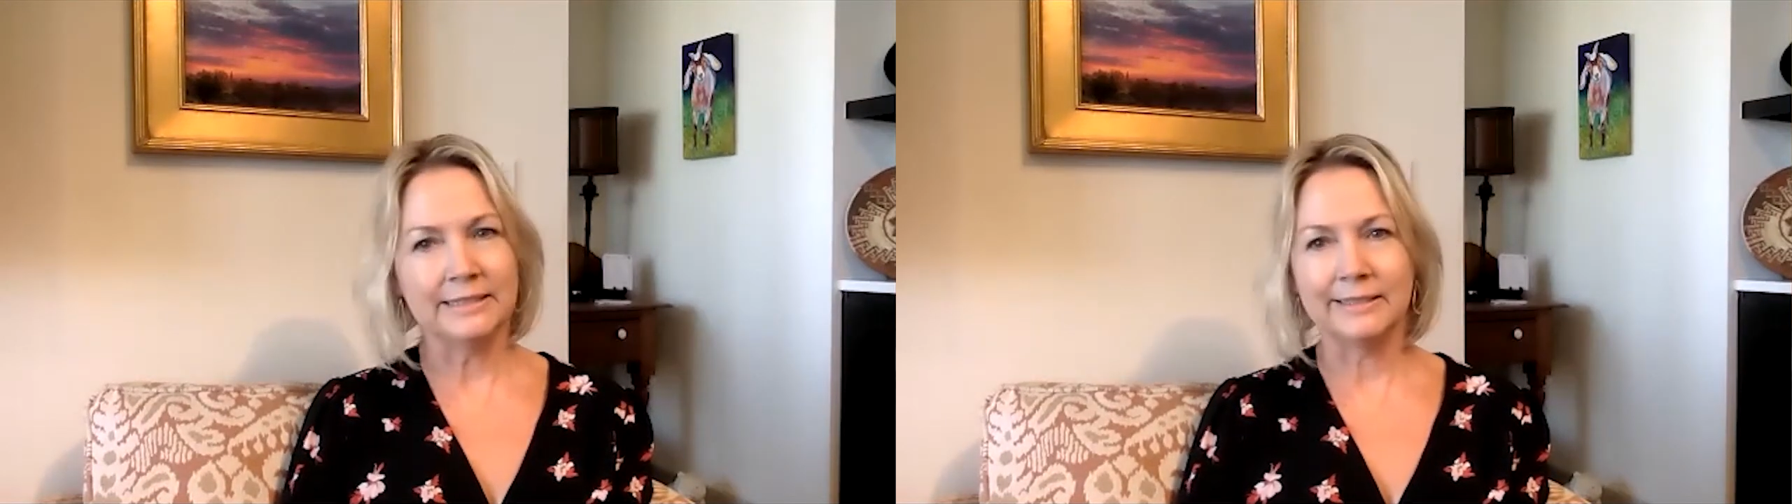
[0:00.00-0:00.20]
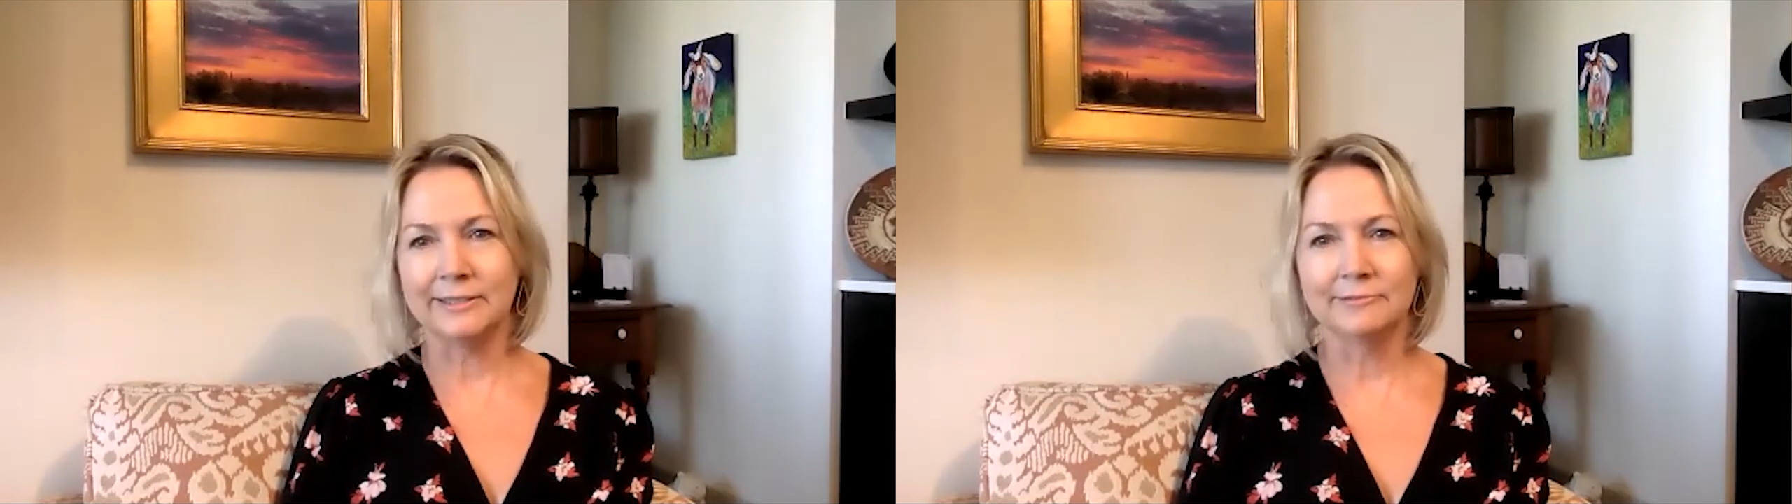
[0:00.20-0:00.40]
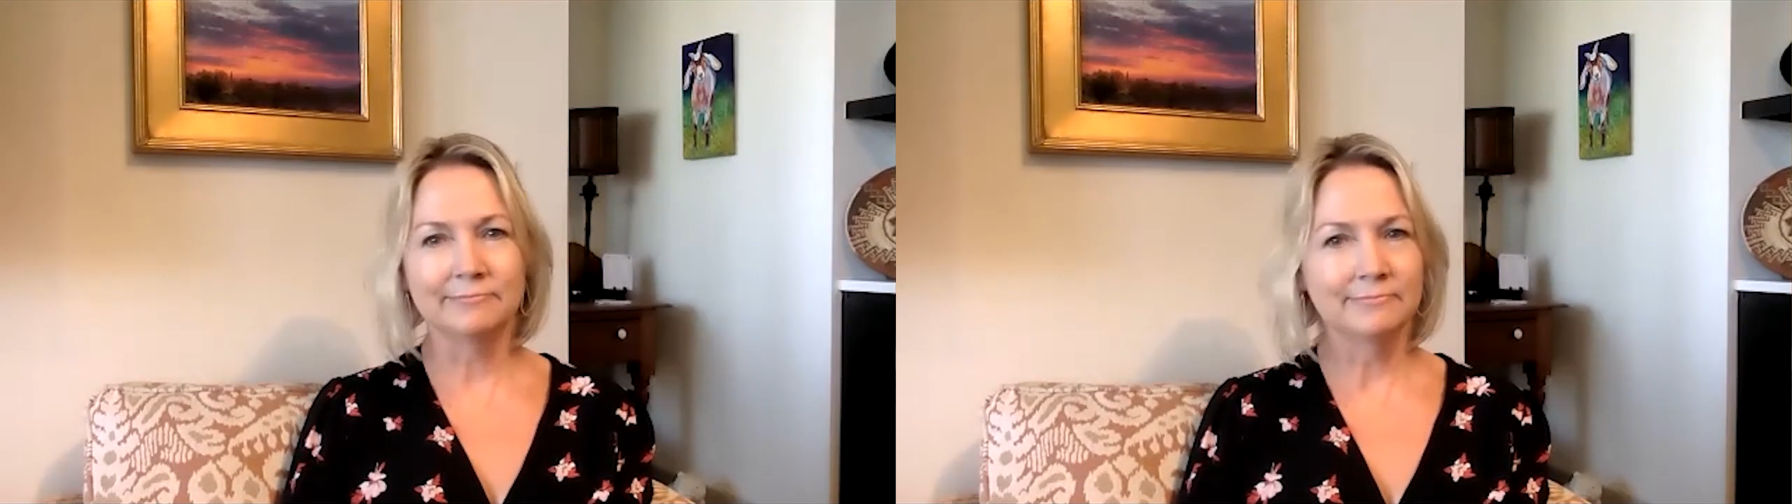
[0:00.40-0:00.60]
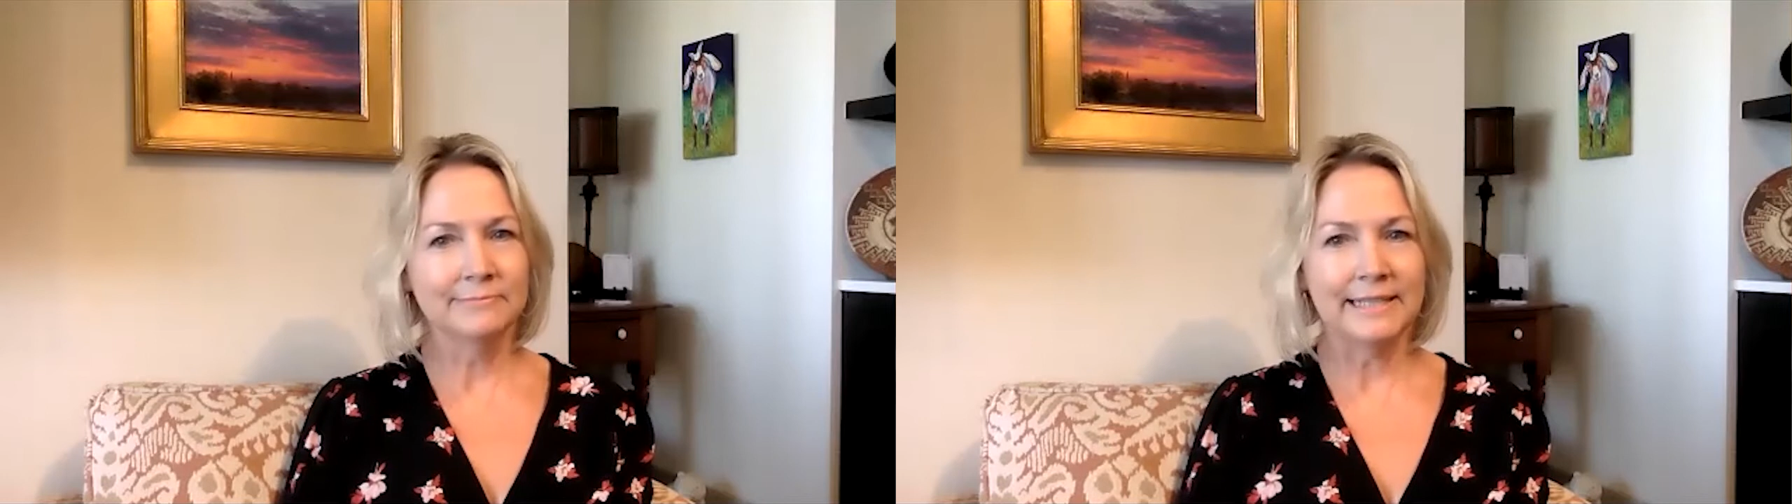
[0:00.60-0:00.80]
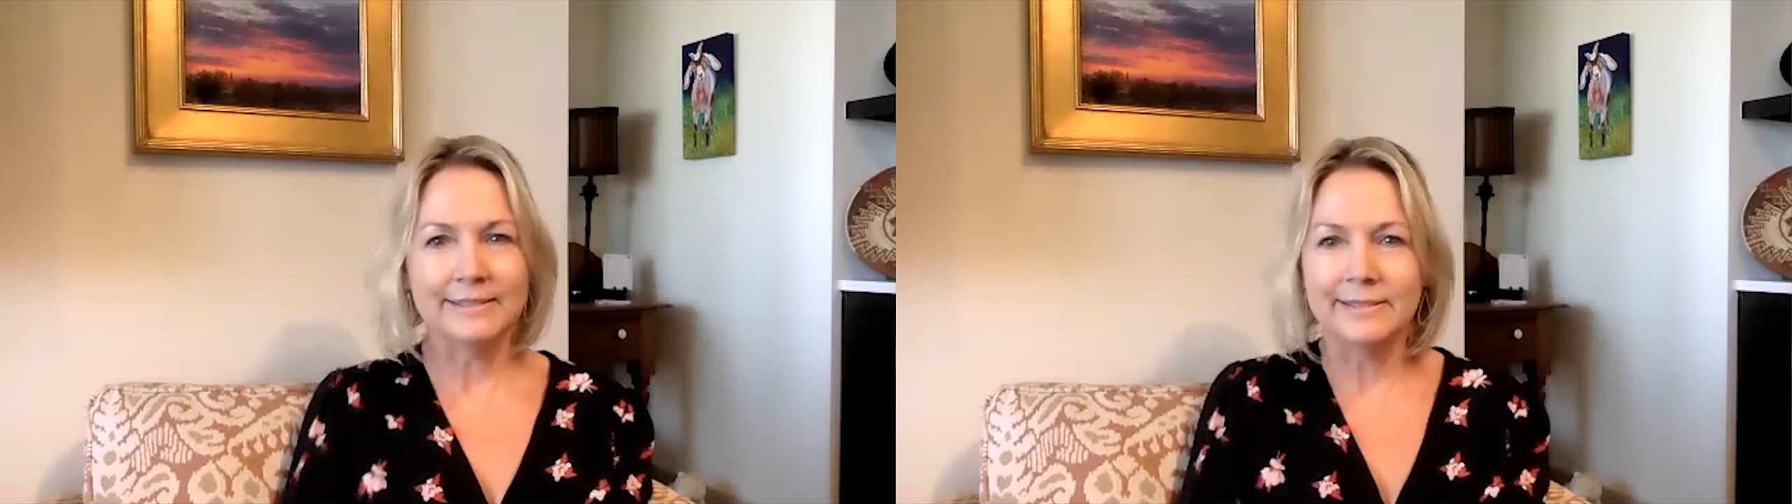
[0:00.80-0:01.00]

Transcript: know, I just,